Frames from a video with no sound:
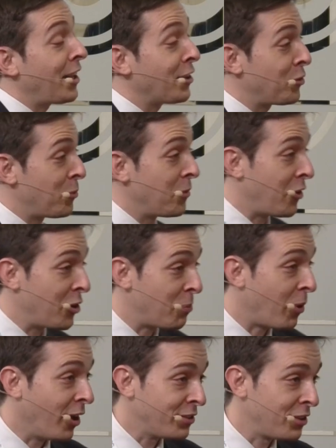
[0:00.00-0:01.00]
like to be very
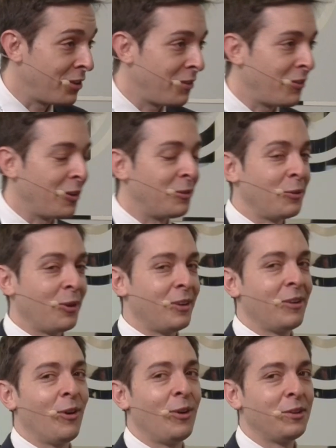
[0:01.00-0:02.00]
positive
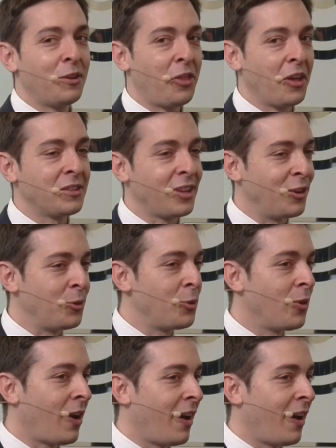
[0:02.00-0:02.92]
in all the things I do.